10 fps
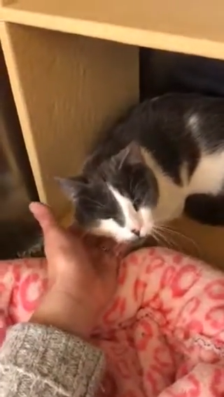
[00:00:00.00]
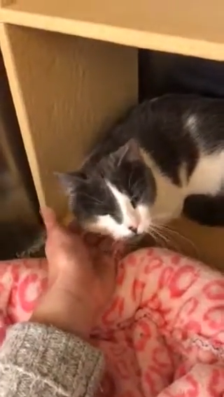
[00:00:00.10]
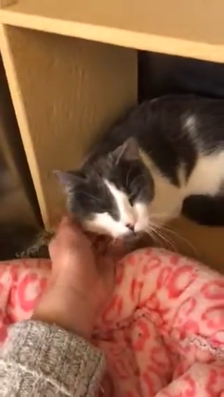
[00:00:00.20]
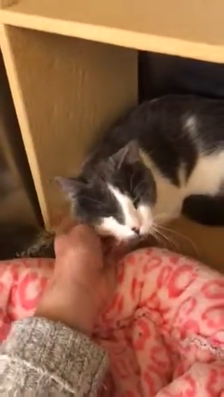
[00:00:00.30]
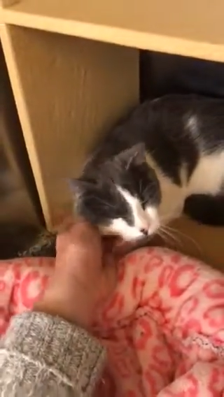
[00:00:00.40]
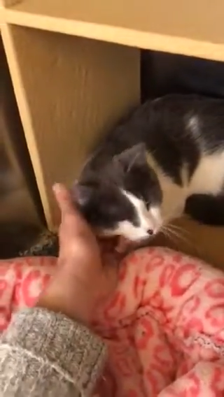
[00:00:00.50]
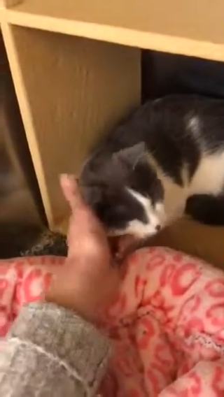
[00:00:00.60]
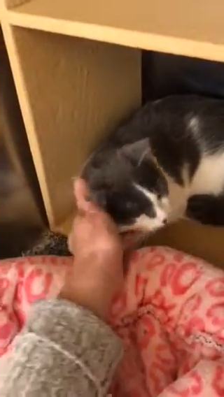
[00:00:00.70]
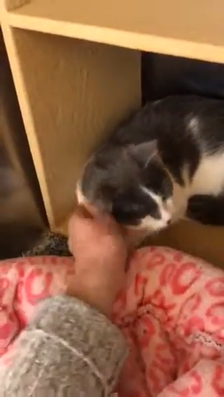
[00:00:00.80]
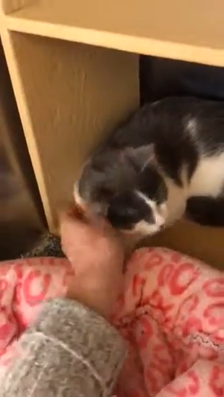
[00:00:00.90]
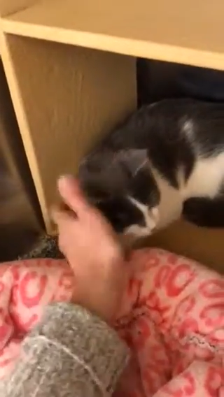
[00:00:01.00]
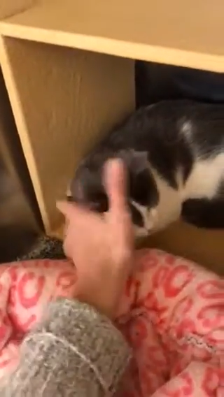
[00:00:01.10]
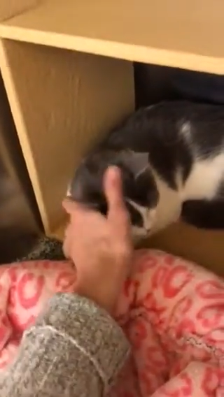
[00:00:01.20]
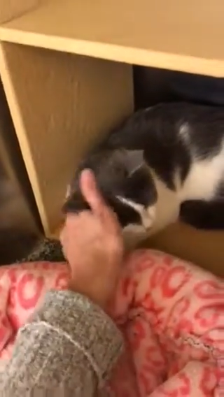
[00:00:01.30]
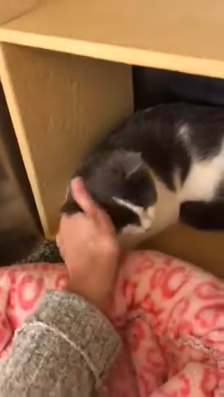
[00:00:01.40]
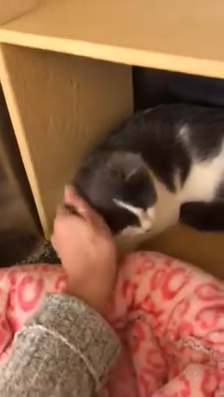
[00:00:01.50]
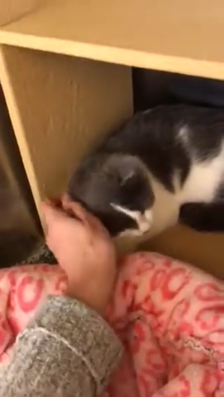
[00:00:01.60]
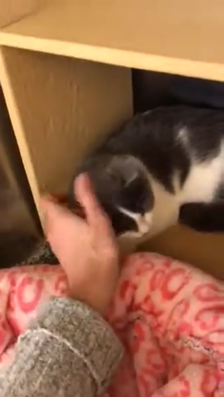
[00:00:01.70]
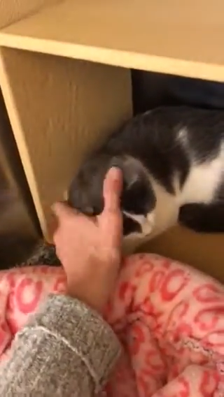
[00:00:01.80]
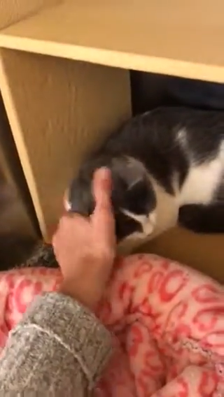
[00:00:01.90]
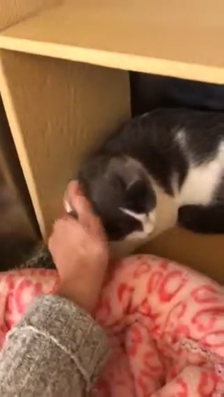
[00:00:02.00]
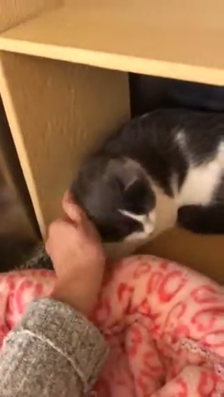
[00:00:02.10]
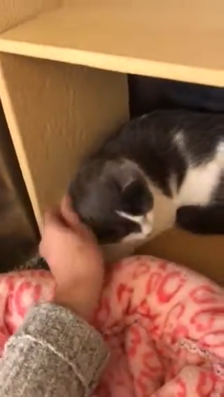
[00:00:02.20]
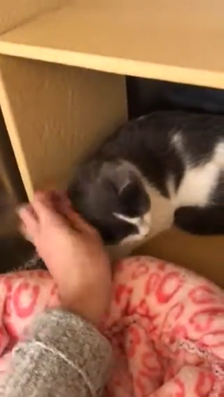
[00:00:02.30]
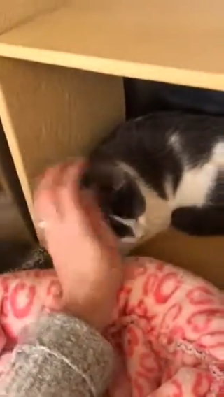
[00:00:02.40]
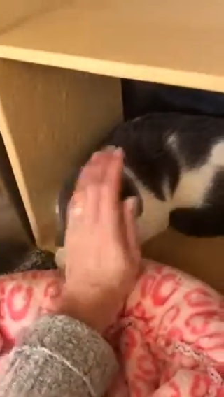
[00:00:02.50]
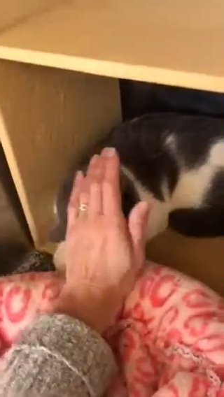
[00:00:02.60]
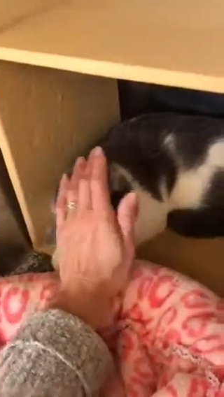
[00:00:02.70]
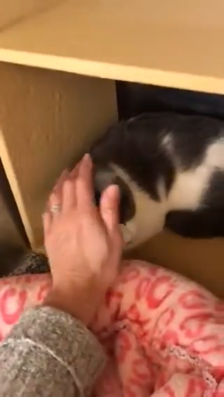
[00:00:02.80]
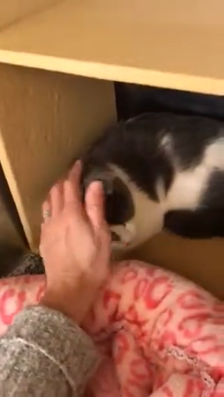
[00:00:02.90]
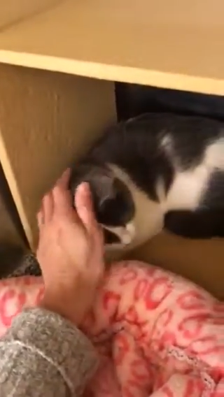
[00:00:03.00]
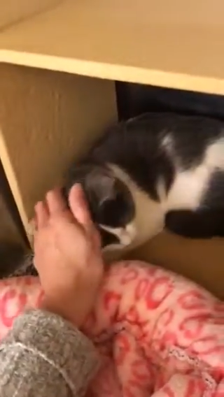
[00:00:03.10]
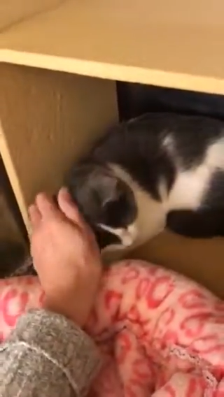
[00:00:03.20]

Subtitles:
Nobody's mouth can be seen.